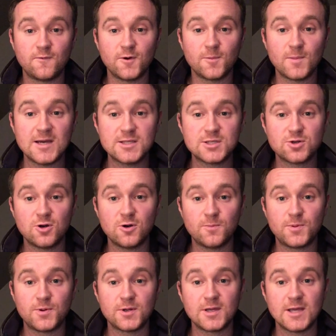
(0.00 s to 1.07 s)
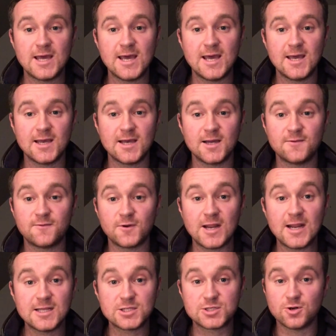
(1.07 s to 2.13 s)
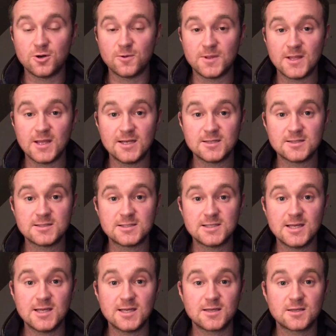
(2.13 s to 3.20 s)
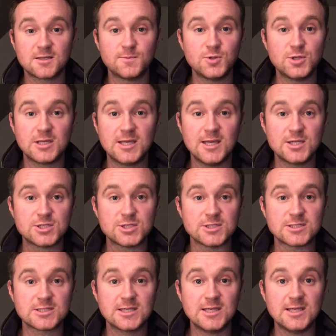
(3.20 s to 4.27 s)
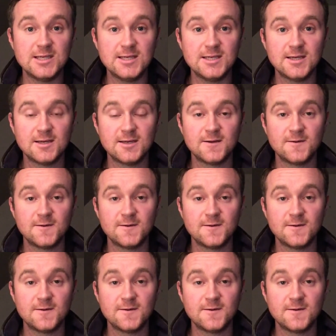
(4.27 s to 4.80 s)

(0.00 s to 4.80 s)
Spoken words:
For my job, and for any job at the end of the day, communication is key.